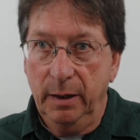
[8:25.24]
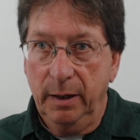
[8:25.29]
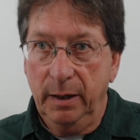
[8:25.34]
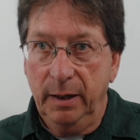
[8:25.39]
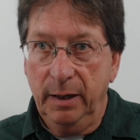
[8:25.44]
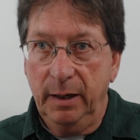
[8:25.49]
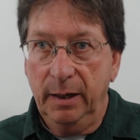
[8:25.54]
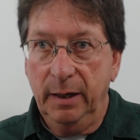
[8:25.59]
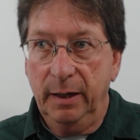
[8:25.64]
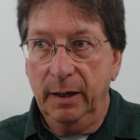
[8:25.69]

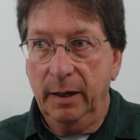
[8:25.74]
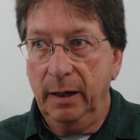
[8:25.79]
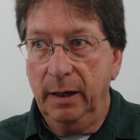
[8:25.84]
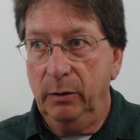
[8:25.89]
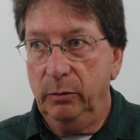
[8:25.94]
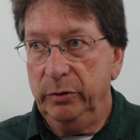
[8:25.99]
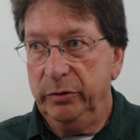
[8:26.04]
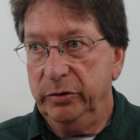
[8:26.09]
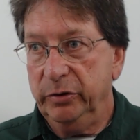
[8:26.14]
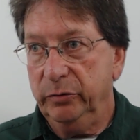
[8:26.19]
and I
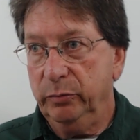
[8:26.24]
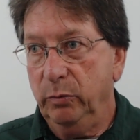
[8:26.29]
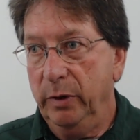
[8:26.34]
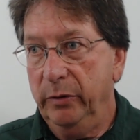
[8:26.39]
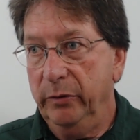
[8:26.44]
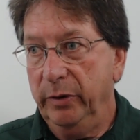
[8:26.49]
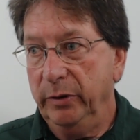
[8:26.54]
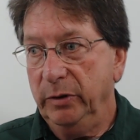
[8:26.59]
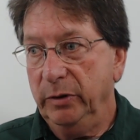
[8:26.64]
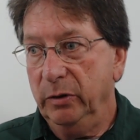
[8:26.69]
was just
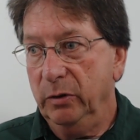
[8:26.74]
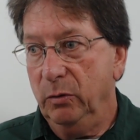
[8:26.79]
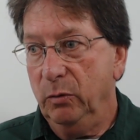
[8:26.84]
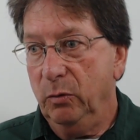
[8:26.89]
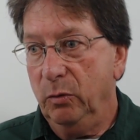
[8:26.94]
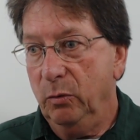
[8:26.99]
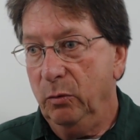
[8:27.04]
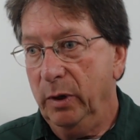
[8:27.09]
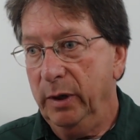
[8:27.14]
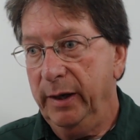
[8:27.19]
wondering, you know,
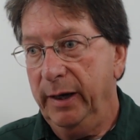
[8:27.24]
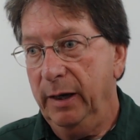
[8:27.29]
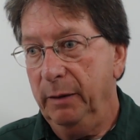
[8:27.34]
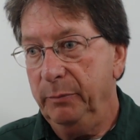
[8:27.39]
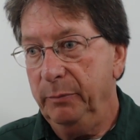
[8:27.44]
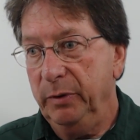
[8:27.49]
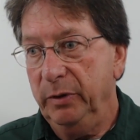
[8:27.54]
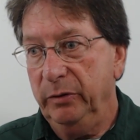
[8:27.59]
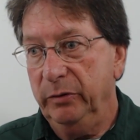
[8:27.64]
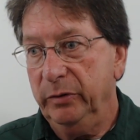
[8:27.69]
what
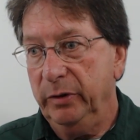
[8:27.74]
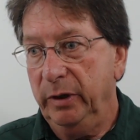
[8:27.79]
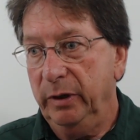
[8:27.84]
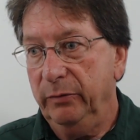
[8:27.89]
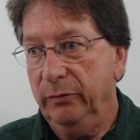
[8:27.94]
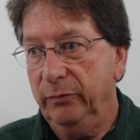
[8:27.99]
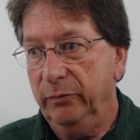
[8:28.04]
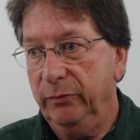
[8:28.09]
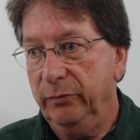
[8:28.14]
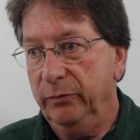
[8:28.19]
happens
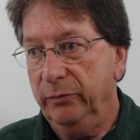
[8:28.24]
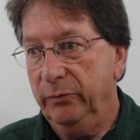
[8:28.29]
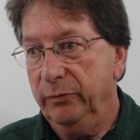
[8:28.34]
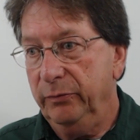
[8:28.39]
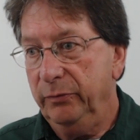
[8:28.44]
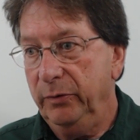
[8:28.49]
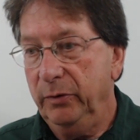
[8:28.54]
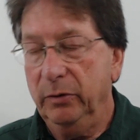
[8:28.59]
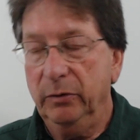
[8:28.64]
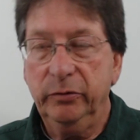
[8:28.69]
if,
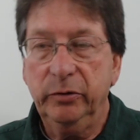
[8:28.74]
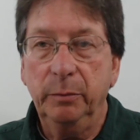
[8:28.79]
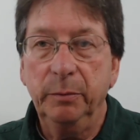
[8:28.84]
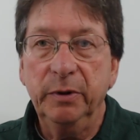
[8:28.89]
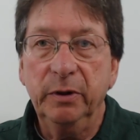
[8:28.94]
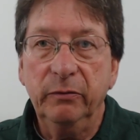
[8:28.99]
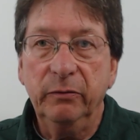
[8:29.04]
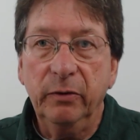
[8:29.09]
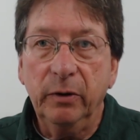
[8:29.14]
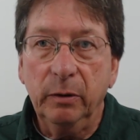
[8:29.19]
you know,
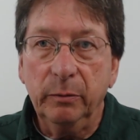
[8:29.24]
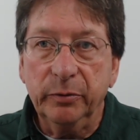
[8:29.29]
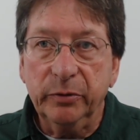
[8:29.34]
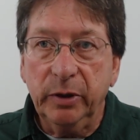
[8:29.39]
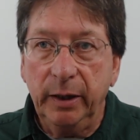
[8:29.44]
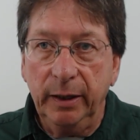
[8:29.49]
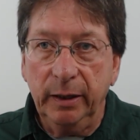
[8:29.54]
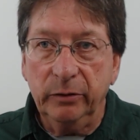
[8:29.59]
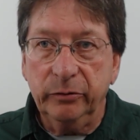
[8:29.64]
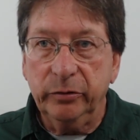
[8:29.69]
someone develops
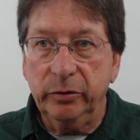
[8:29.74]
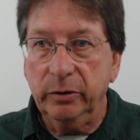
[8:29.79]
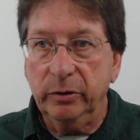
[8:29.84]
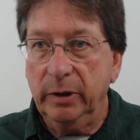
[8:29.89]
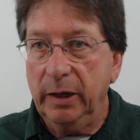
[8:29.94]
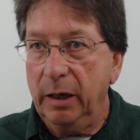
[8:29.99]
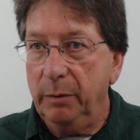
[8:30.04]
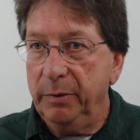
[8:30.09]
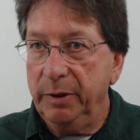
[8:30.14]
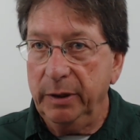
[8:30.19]
cancer?
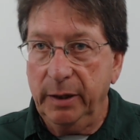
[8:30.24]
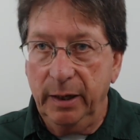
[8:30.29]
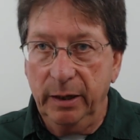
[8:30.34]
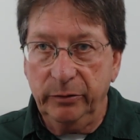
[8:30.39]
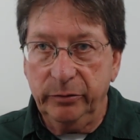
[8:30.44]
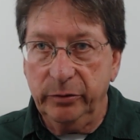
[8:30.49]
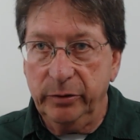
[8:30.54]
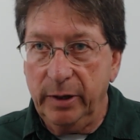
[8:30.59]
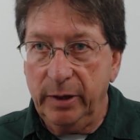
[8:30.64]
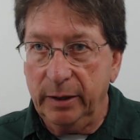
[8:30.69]
How many
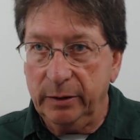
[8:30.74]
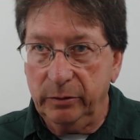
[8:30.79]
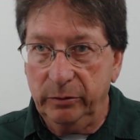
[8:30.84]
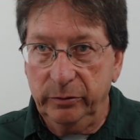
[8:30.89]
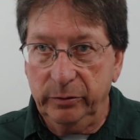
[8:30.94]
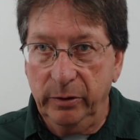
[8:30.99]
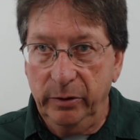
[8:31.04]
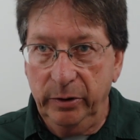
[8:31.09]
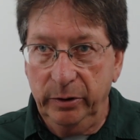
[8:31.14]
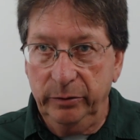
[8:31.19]
cancer
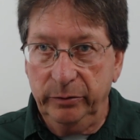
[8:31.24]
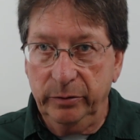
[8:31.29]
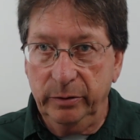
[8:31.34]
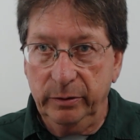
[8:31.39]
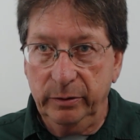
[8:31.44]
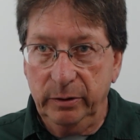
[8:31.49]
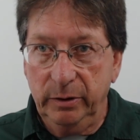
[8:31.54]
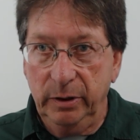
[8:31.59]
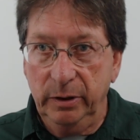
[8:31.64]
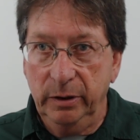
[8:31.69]
doctors are
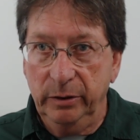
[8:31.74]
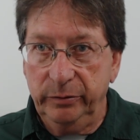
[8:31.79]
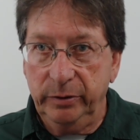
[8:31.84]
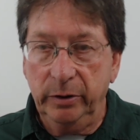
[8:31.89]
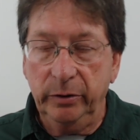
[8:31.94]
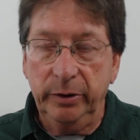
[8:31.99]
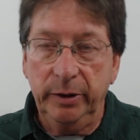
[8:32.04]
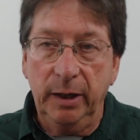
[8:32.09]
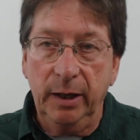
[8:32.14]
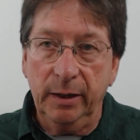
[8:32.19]
in this
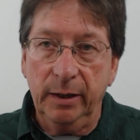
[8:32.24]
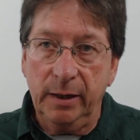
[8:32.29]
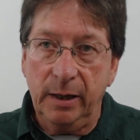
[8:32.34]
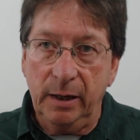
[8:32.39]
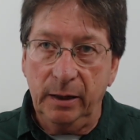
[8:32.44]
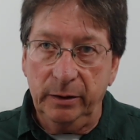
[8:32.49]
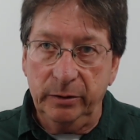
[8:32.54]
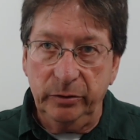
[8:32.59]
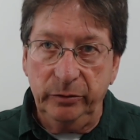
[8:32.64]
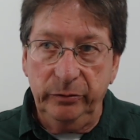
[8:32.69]
area,
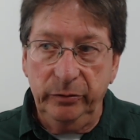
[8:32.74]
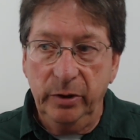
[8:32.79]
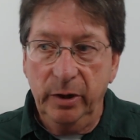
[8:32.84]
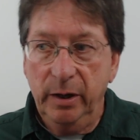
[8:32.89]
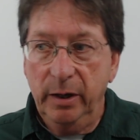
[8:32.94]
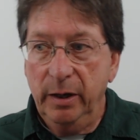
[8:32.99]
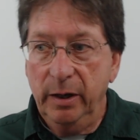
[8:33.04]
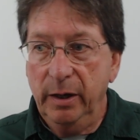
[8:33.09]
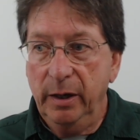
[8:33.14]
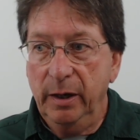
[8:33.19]
oncologists?
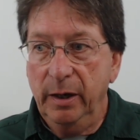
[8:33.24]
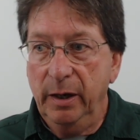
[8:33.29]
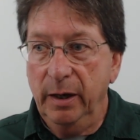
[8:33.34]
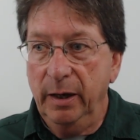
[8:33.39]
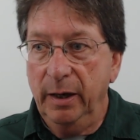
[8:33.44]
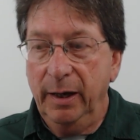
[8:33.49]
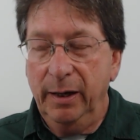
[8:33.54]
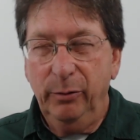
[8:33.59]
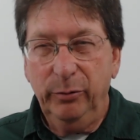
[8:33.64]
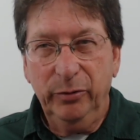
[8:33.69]

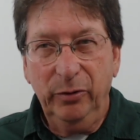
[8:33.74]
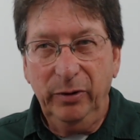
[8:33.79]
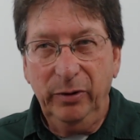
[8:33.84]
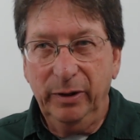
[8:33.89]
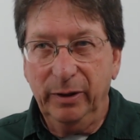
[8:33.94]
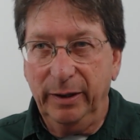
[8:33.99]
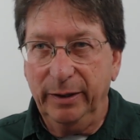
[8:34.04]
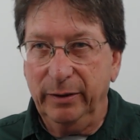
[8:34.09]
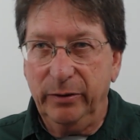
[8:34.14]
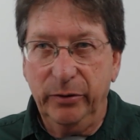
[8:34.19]
And there was only
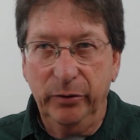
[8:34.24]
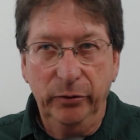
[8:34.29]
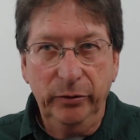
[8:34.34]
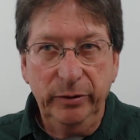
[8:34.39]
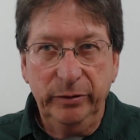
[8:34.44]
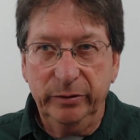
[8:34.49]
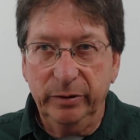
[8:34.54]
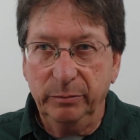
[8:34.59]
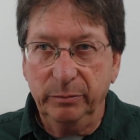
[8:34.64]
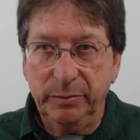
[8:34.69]
like
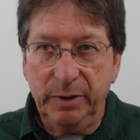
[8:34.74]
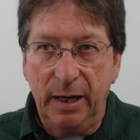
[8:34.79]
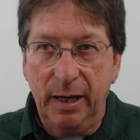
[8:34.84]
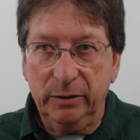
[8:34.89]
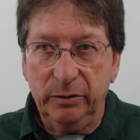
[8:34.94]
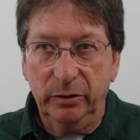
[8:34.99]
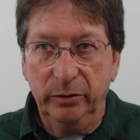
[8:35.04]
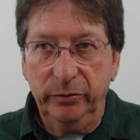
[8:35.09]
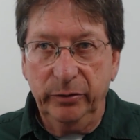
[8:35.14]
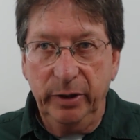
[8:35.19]
30 some
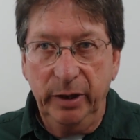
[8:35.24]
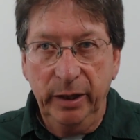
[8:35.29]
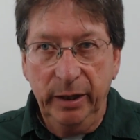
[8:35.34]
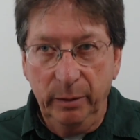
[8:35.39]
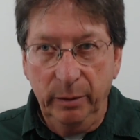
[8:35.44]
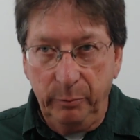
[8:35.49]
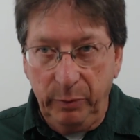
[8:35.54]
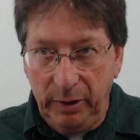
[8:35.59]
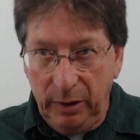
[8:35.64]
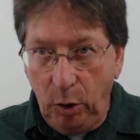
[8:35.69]
doctors in
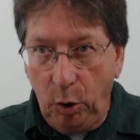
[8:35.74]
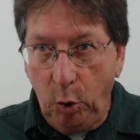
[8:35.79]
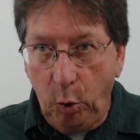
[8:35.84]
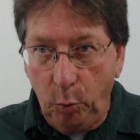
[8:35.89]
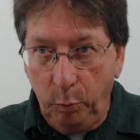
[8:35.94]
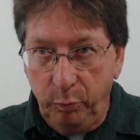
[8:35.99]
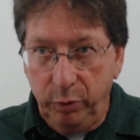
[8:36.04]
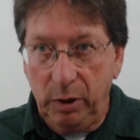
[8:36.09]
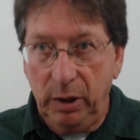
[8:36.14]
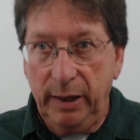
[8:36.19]
the
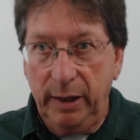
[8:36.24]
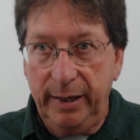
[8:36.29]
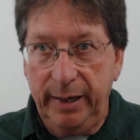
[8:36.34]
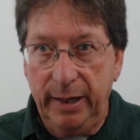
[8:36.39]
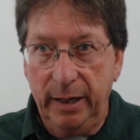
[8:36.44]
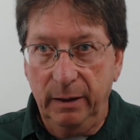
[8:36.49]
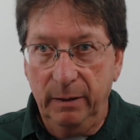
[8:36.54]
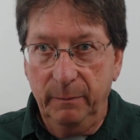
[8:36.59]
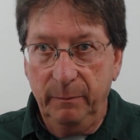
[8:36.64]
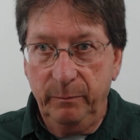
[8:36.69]
whole
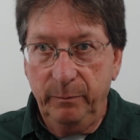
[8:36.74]
plan.